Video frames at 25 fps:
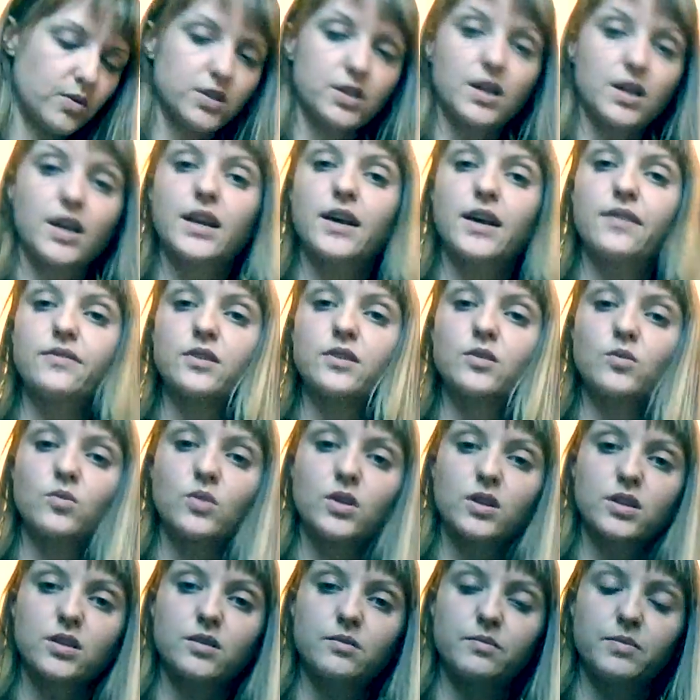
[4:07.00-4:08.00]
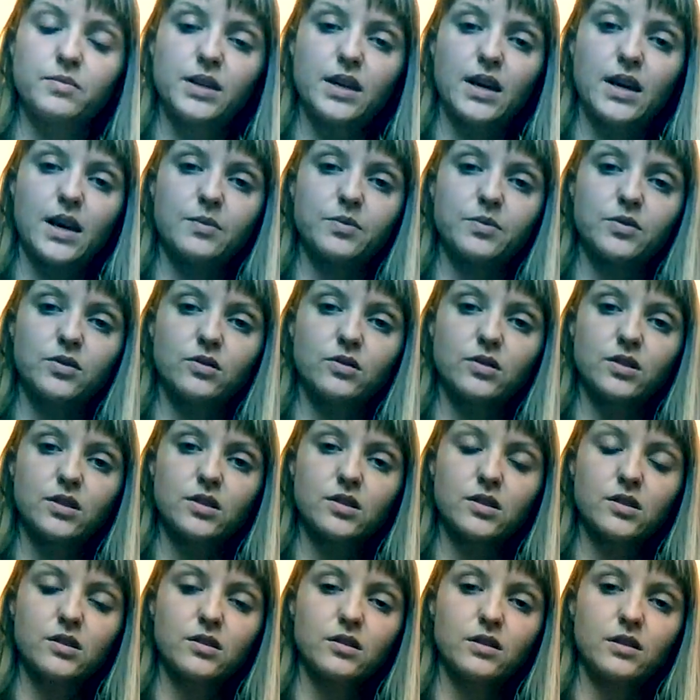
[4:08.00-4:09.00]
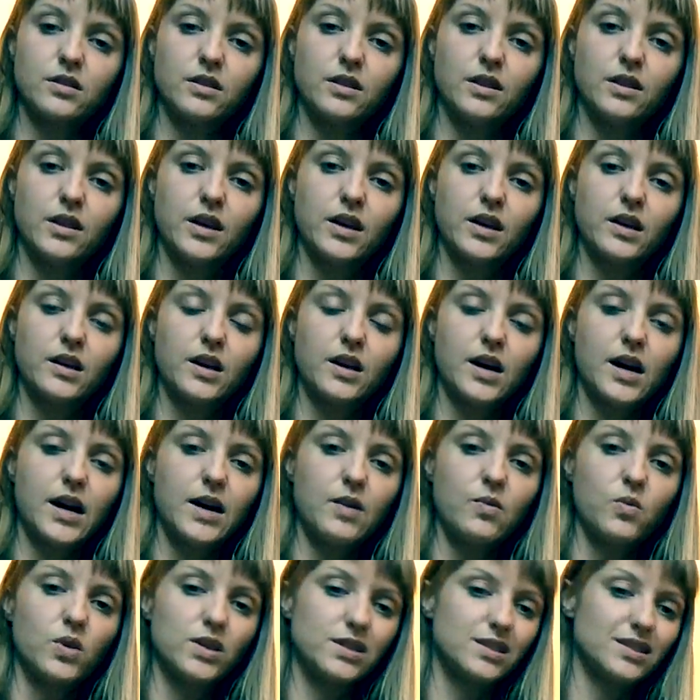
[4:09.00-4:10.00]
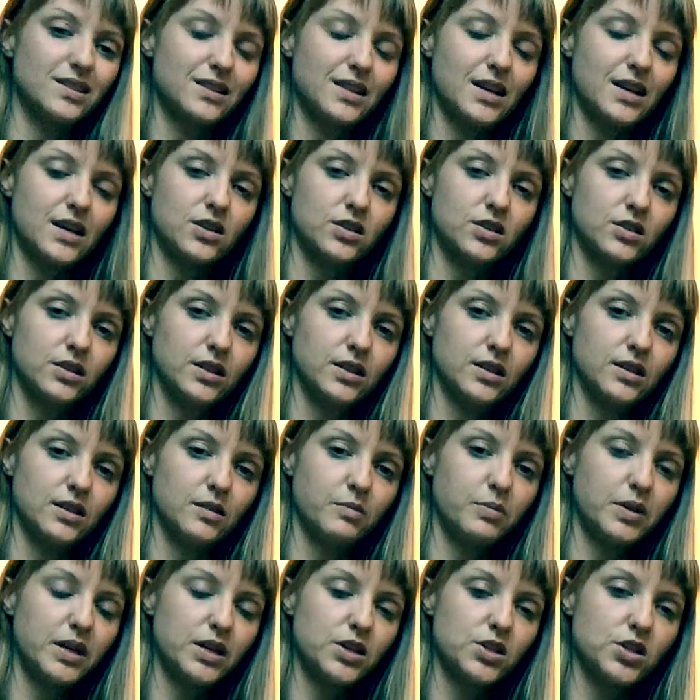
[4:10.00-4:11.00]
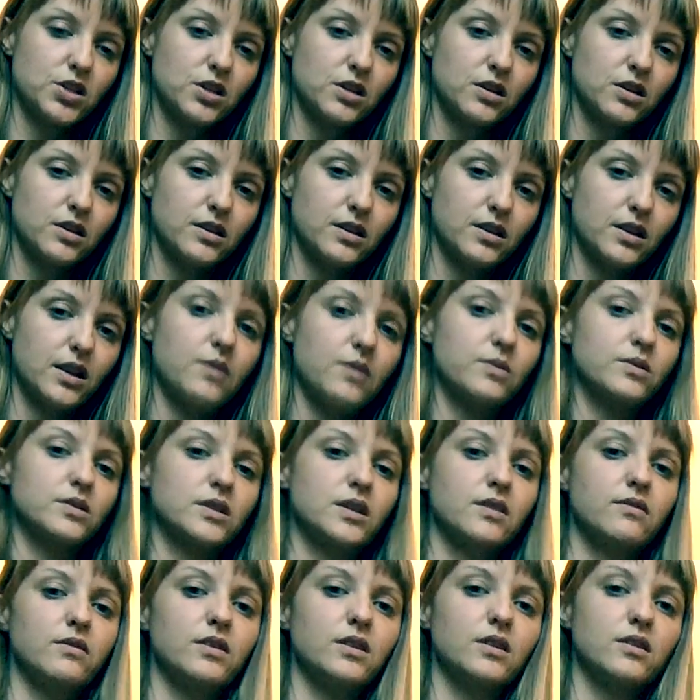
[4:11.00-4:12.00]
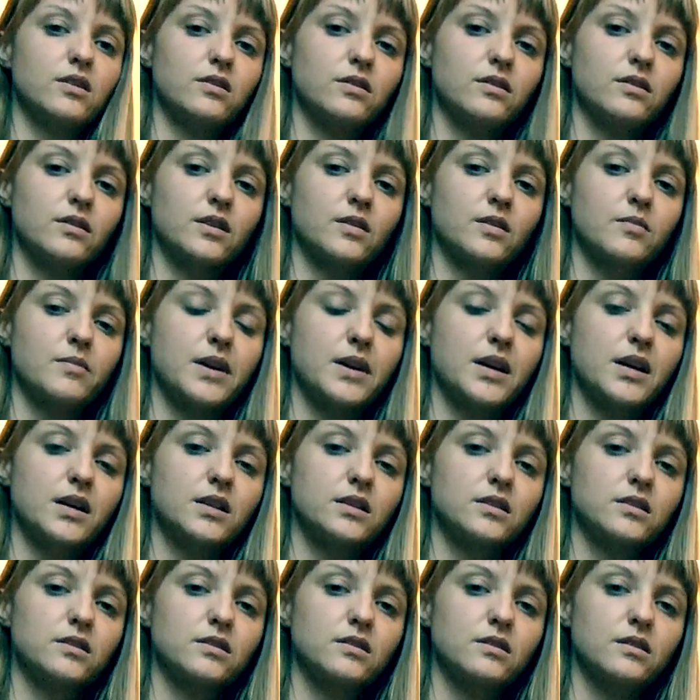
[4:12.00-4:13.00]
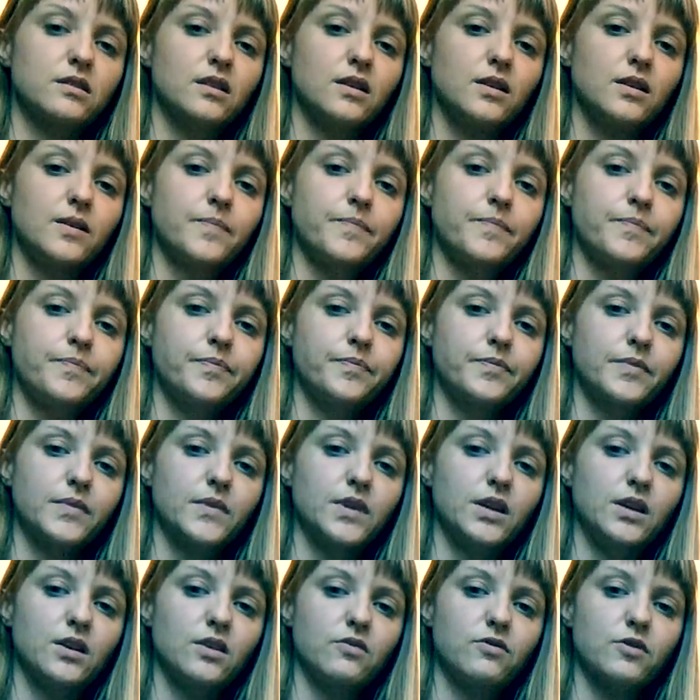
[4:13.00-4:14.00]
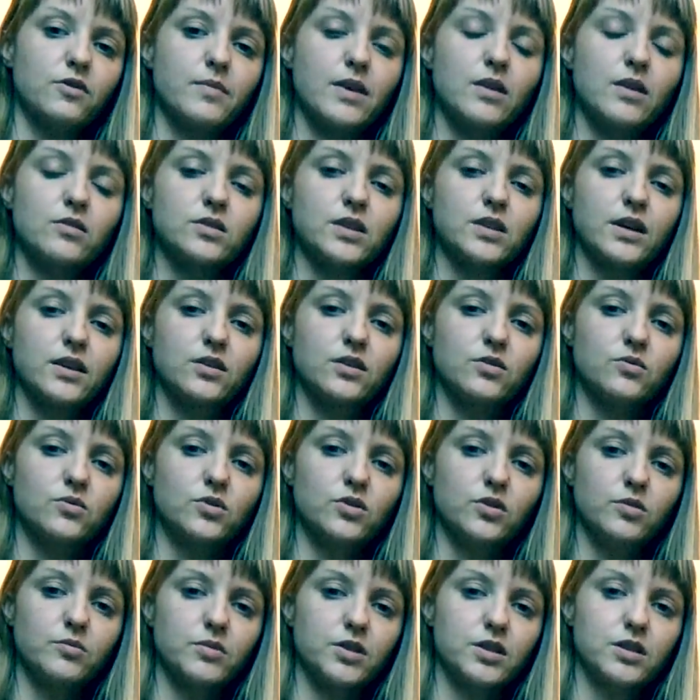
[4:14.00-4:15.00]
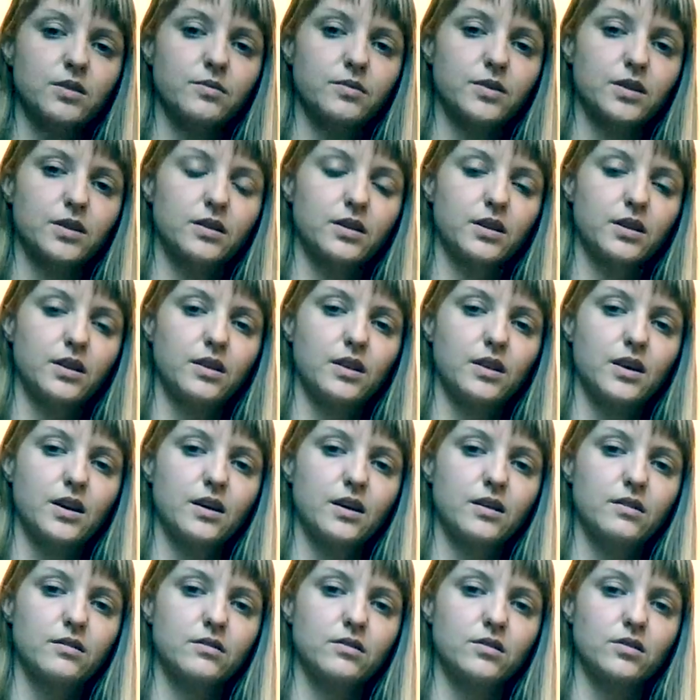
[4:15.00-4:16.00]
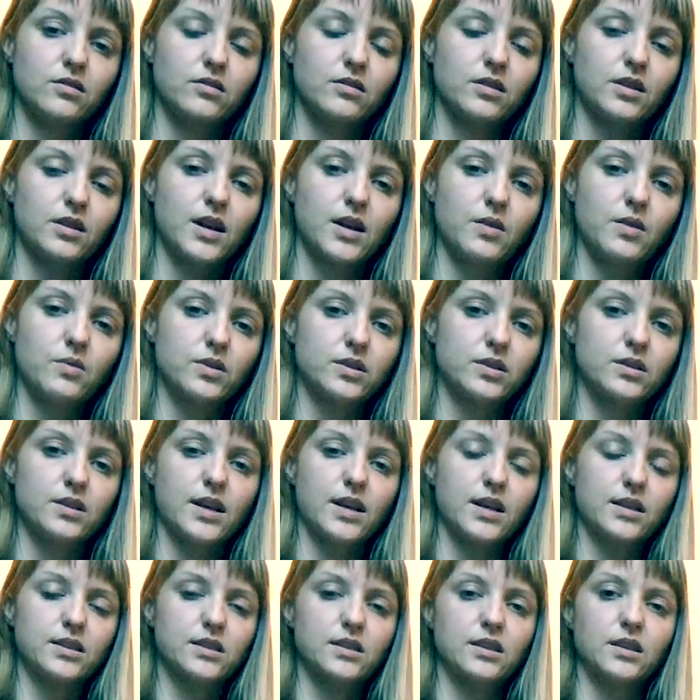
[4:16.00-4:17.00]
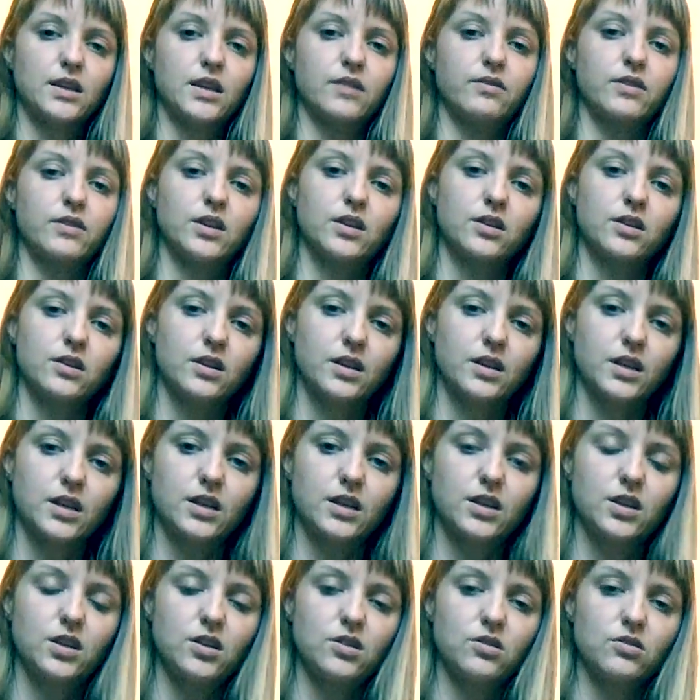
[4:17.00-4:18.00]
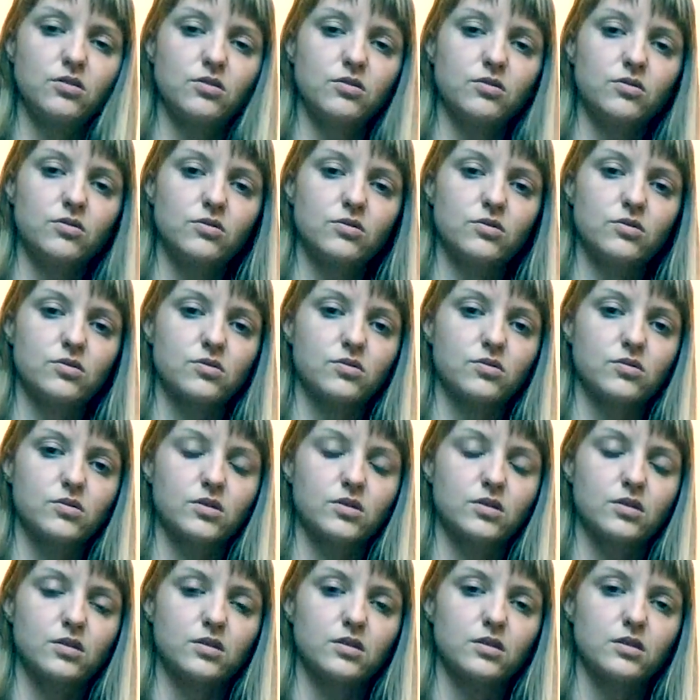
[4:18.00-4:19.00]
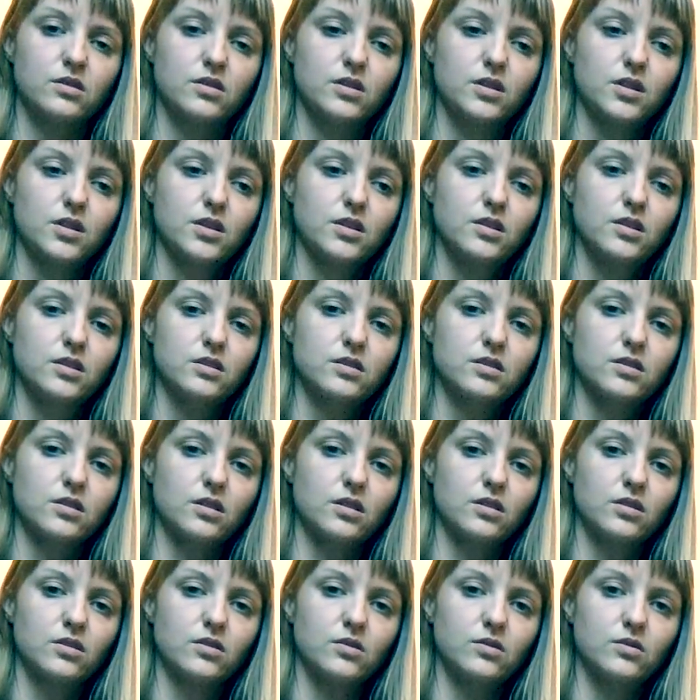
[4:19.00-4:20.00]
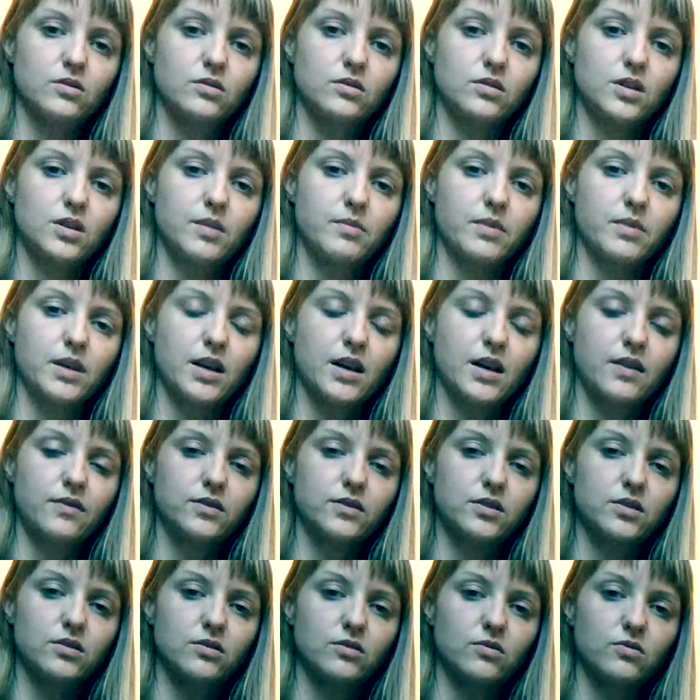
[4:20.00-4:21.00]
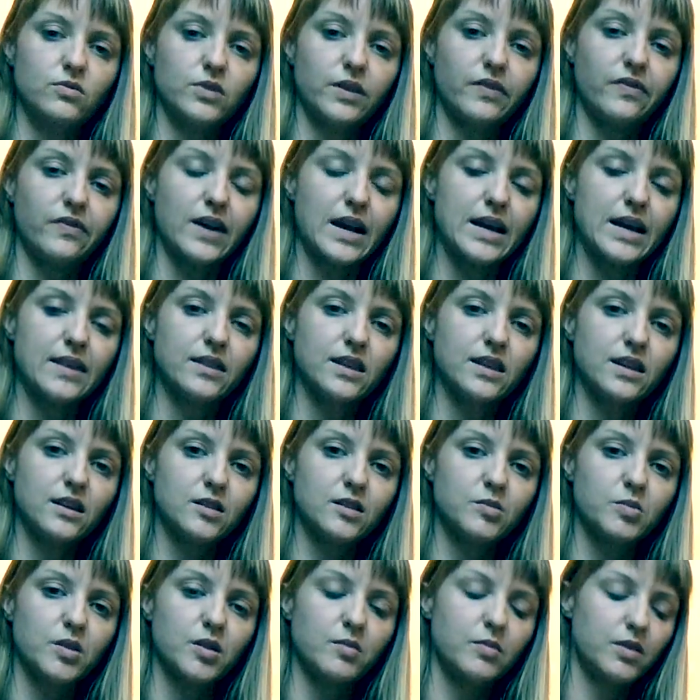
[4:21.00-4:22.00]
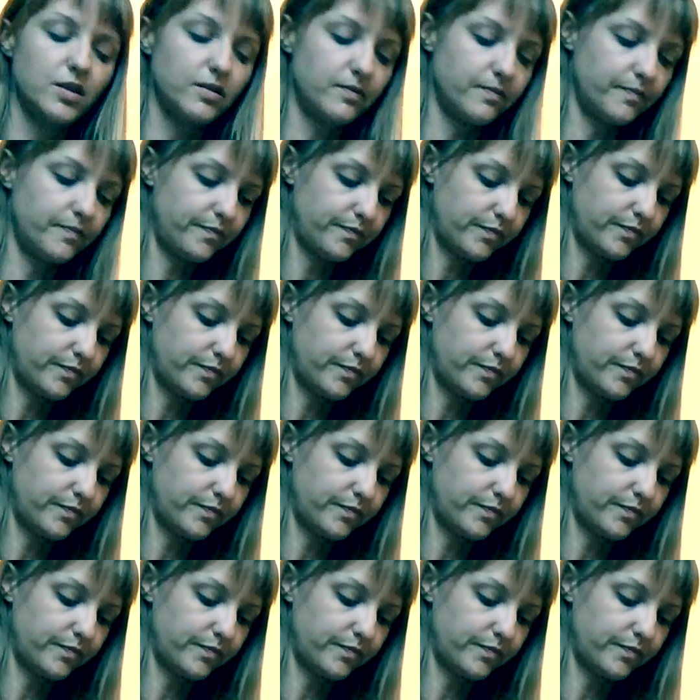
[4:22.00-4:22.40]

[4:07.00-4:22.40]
words, I'd have to work to be absolutely certain that I wasn't actually in the picture and that I was giving her the commands, from outside the room or something like that, so that I wasn't accidentally giving her any cues, or so I might have to refine the experiment,